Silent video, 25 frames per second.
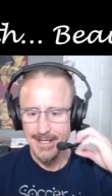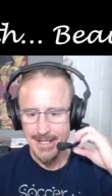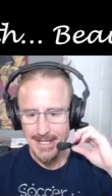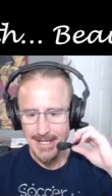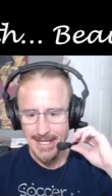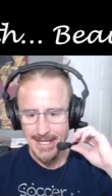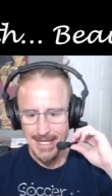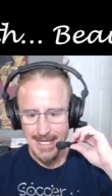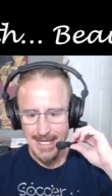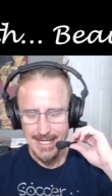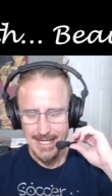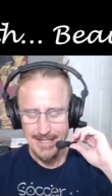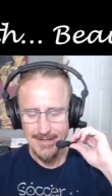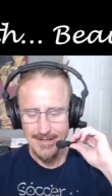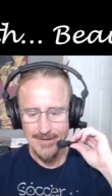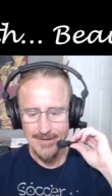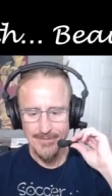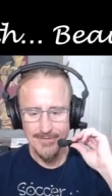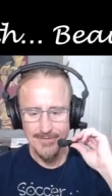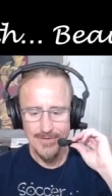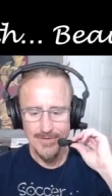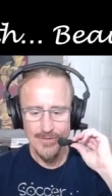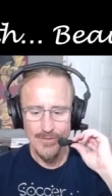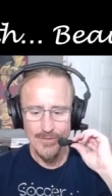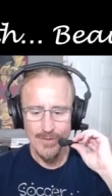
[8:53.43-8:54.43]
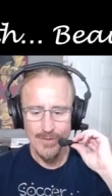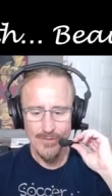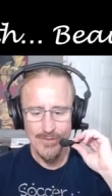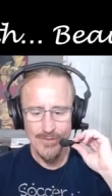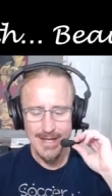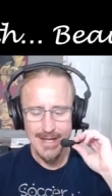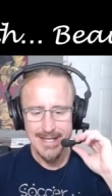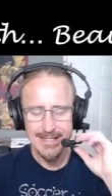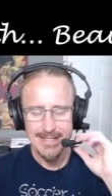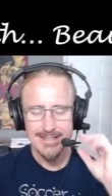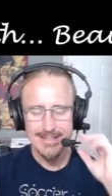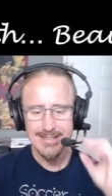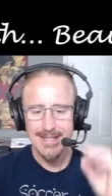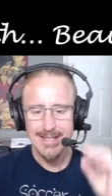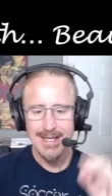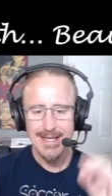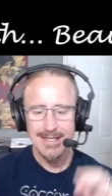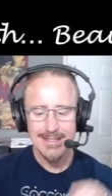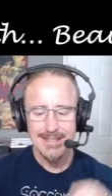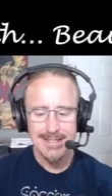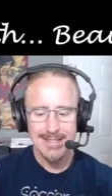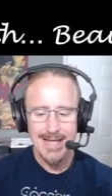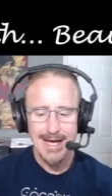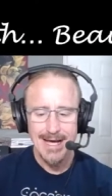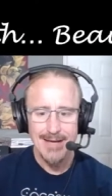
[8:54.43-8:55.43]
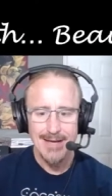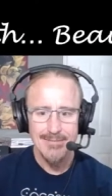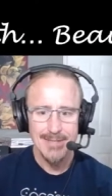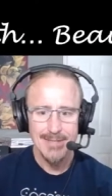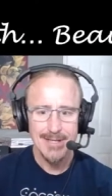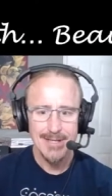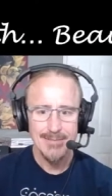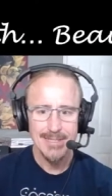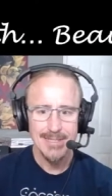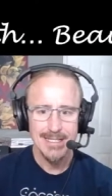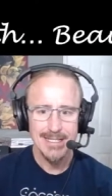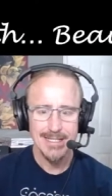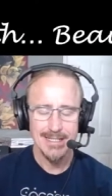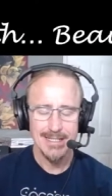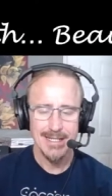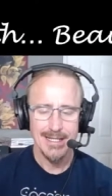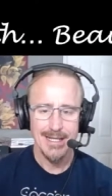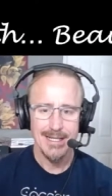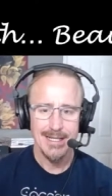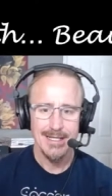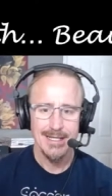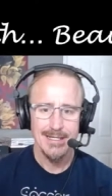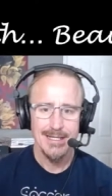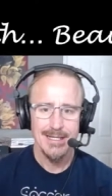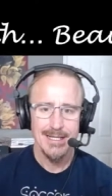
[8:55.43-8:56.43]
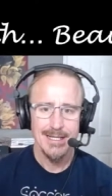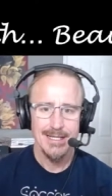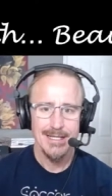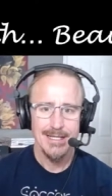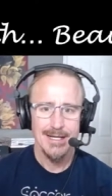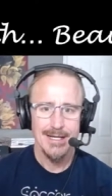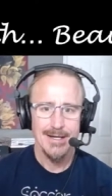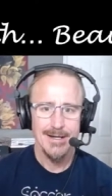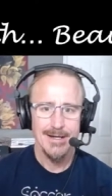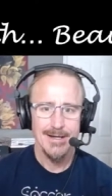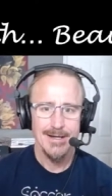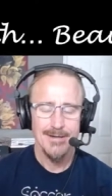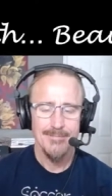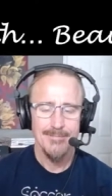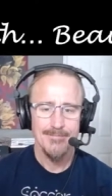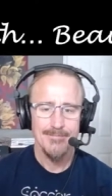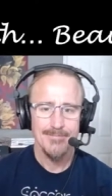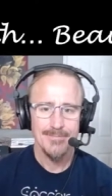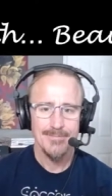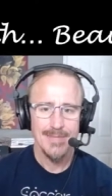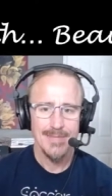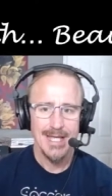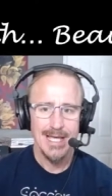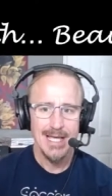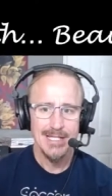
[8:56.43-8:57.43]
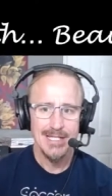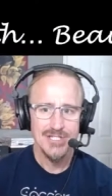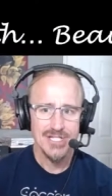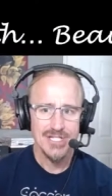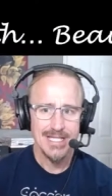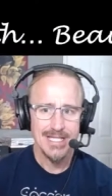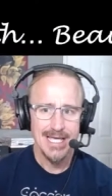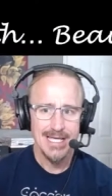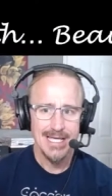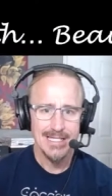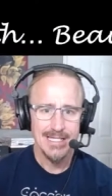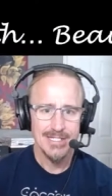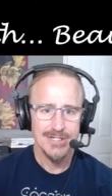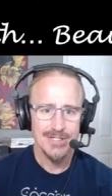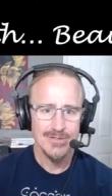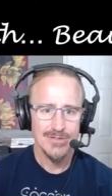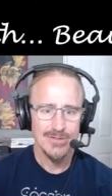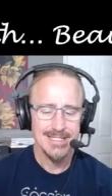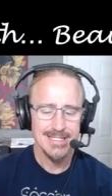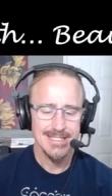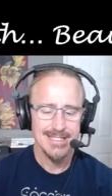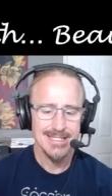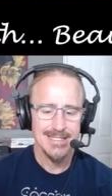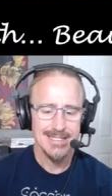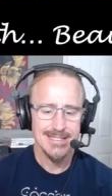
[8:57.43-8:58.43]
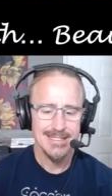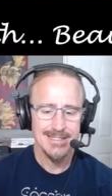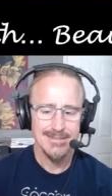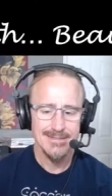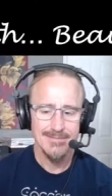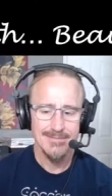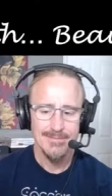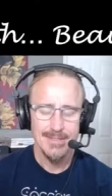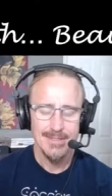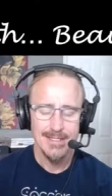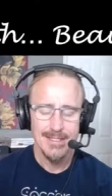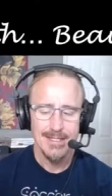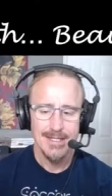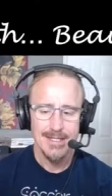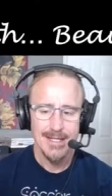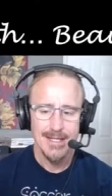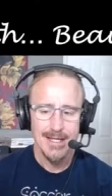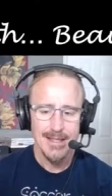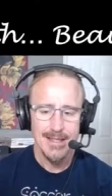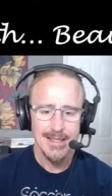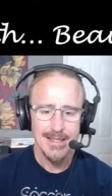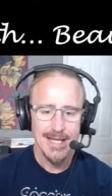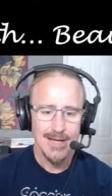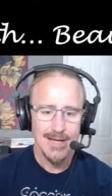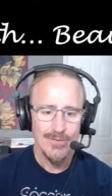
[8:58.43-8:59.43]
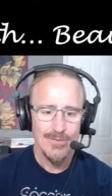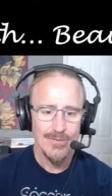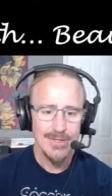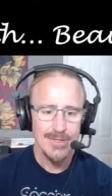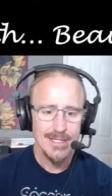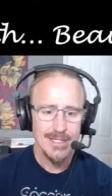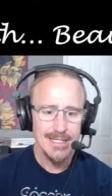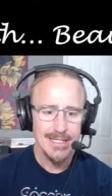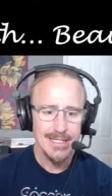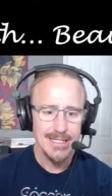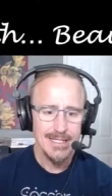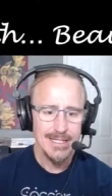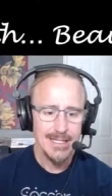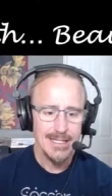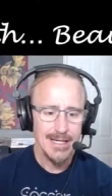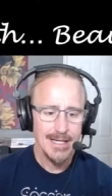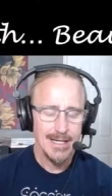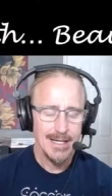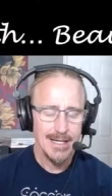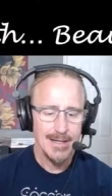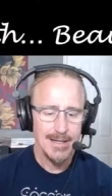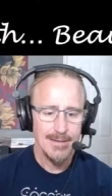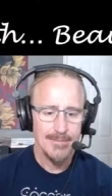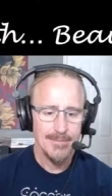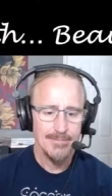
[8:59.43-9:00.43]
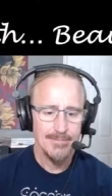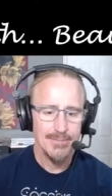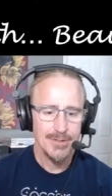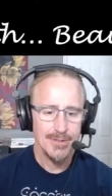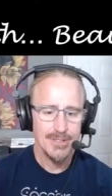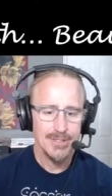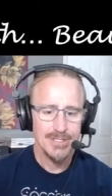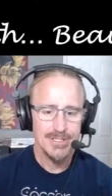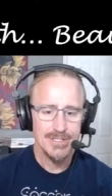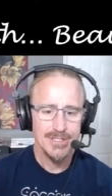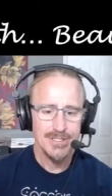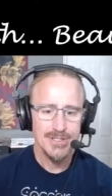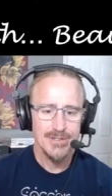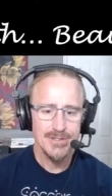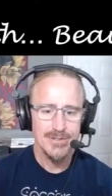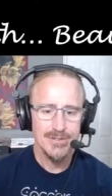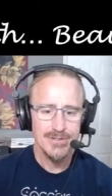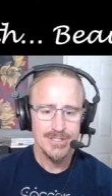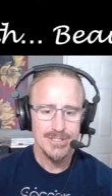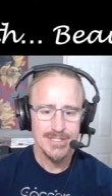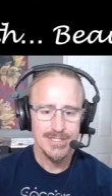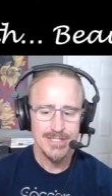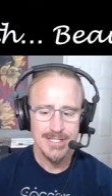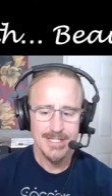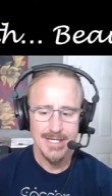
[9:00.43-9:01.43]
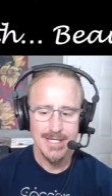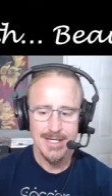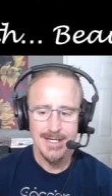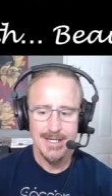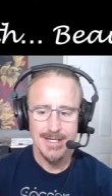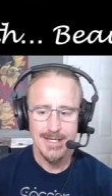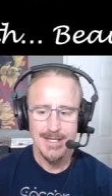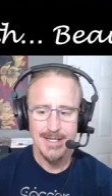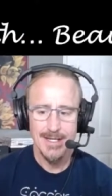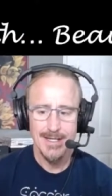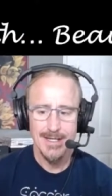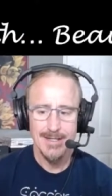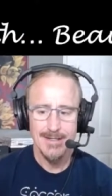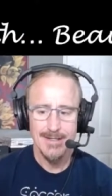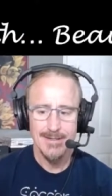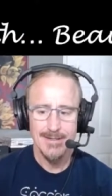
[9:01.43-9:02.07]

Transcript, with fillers: I don't know if you were raised like that, maybe in a um, educational system that really uh, produced uh,